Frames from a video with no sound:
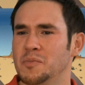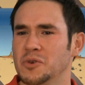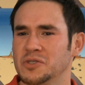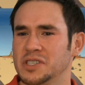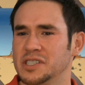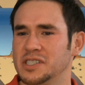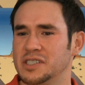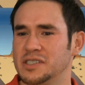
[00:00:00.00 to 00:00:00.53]

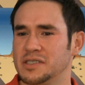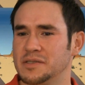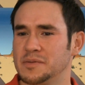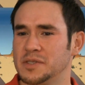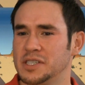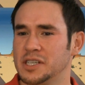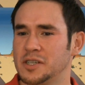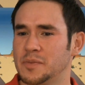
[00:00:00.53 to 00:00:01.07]
mostly
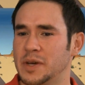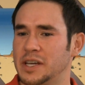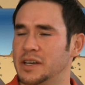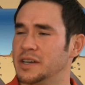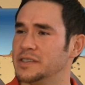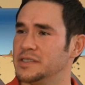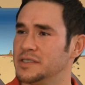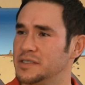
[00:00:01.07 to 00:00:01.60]
just stick to my
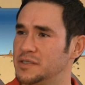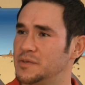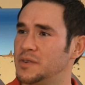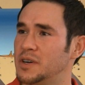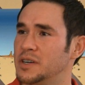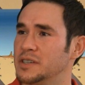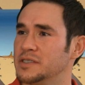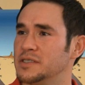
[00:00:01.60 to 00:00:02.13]
guns as
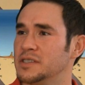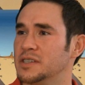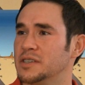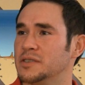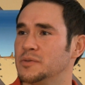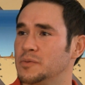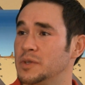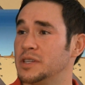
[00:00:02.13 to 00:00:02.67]
far as, you
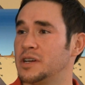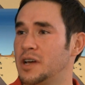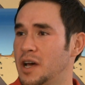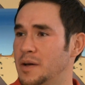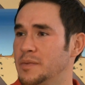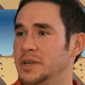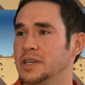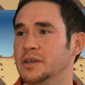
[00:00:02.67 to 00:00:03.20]
know, with the
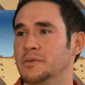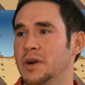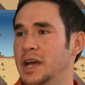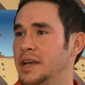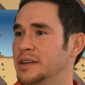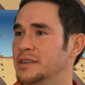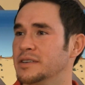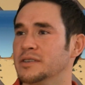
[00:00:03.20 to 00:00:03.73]
comedy and
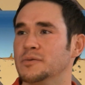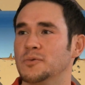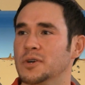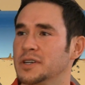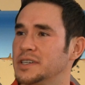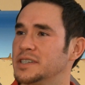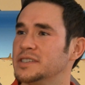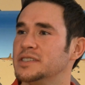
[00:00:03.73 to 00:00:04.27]
writing and
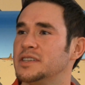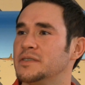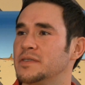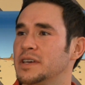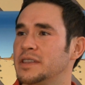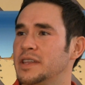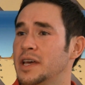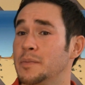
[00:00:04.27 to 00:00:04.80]
working and stuff
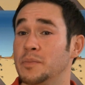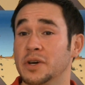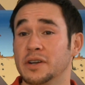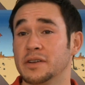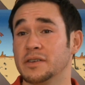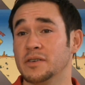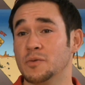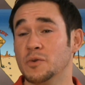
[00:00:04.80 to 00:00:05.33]
like that.
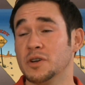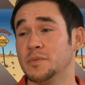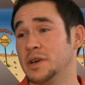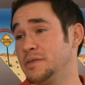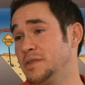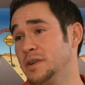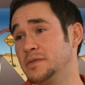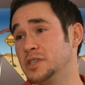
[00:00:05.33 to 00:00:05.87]
But one of
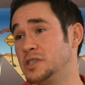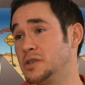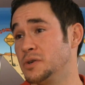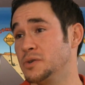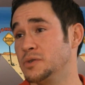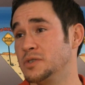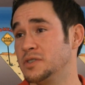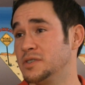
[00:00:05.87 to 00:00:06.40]
my favorite
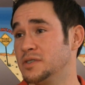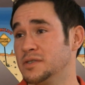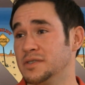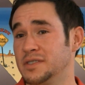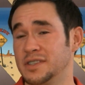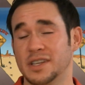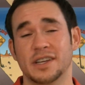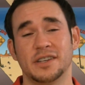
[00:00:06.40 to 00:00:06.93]
shows
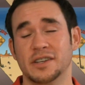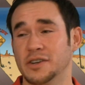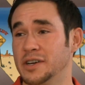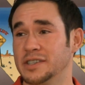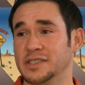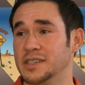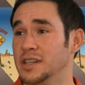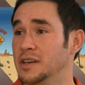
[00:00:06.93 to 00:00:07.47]
that, you know,
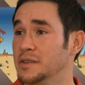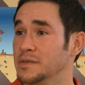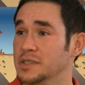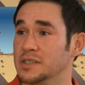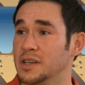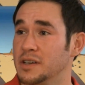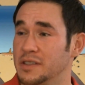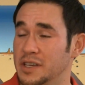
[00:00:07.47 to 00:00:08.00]
I just love
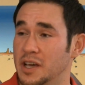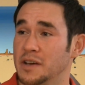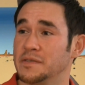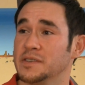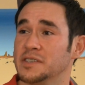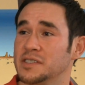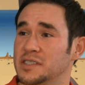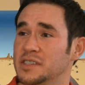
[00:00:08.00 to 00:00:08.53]
is The
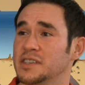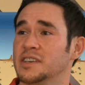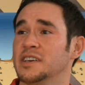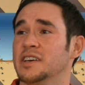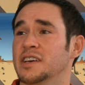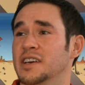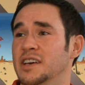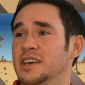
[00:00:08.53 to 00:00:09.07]
Office.
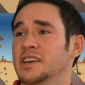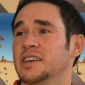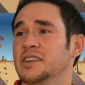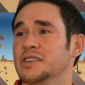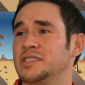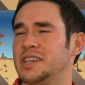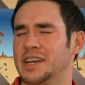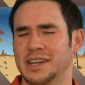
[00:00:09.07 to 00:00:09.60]
You
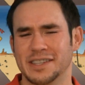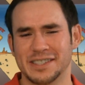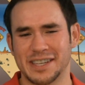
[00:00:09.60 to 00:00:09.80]
know, it's kind of